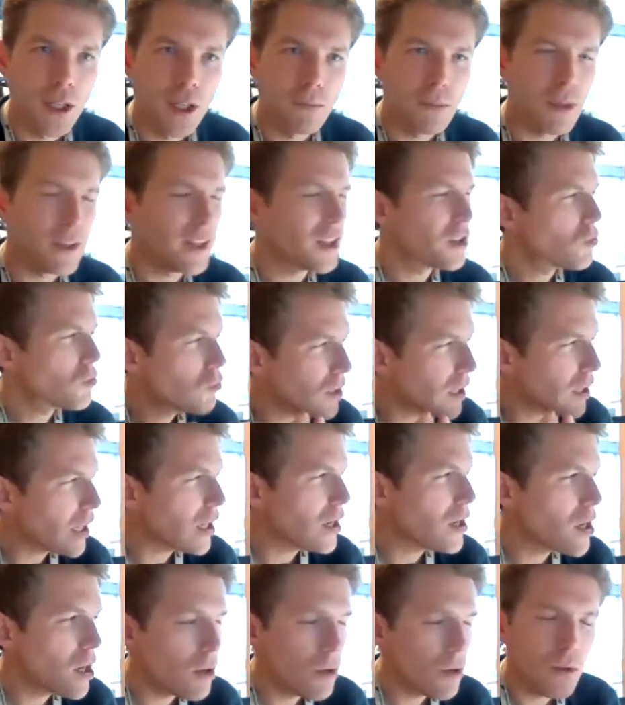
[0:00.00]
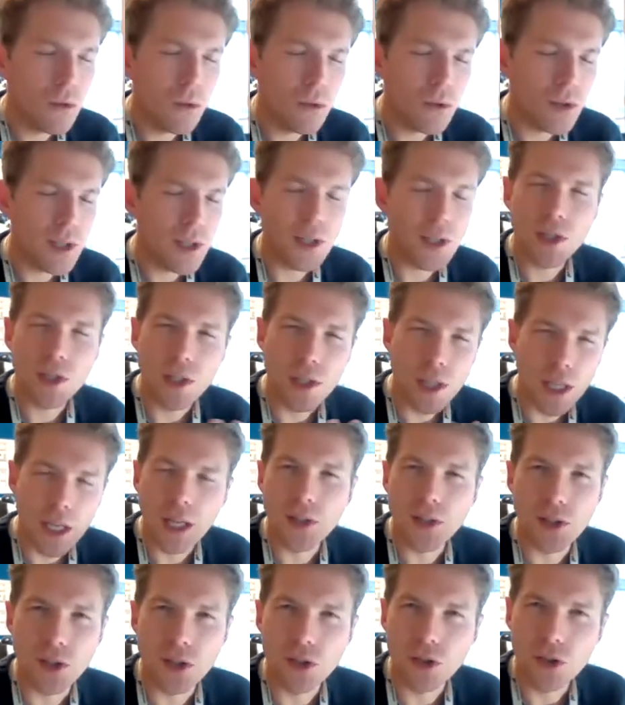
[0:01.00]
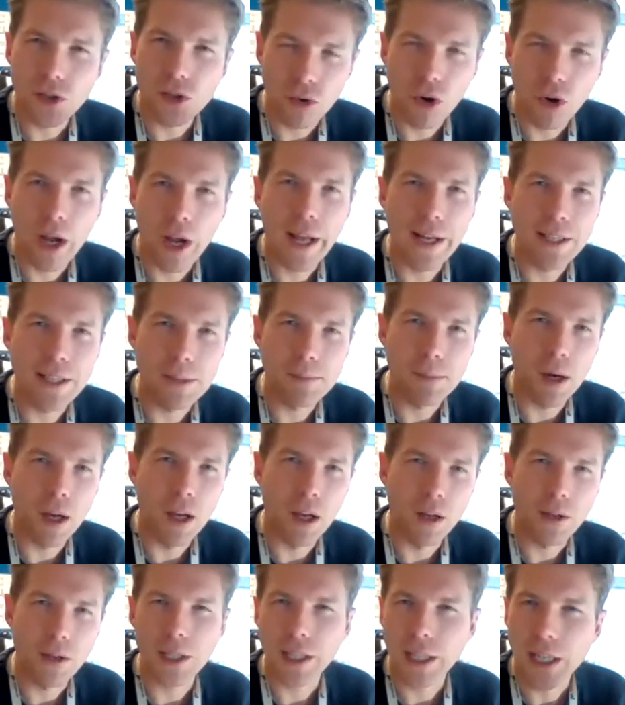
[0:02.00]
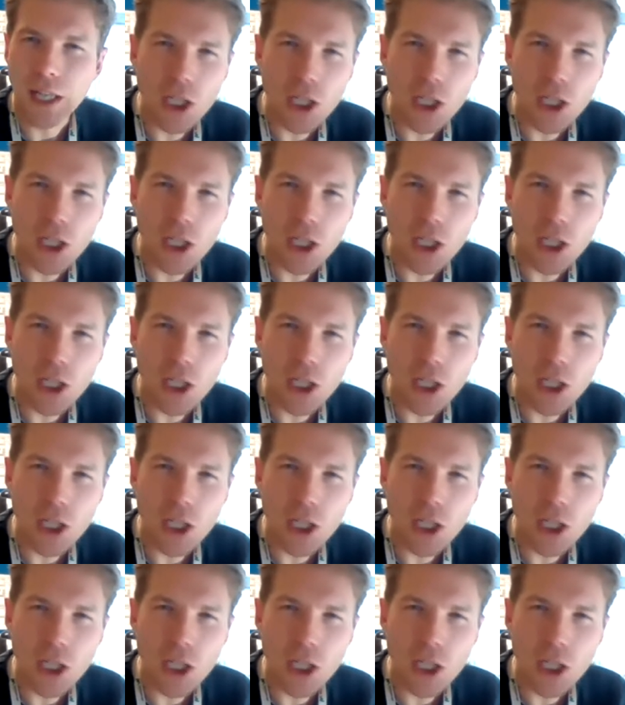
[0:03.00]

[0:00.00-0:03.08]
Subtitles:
but there's really no such thing as a strong antibiotic.